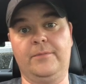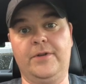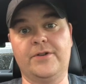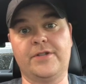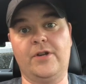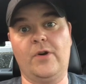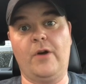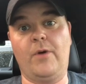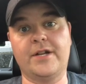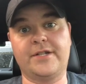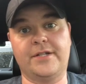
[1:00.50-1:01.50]
Years ago I
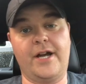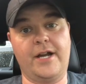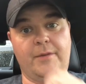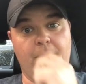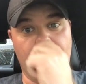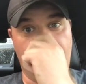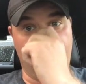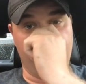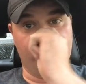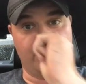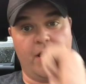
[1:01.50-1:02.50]
watched a documentary
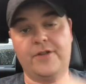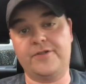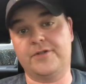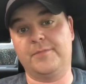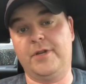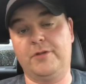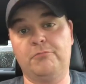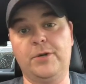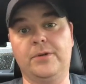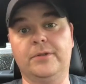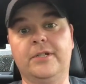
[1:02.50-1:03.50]
of the Challengers being
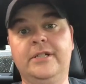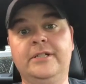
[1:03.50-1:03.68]
built,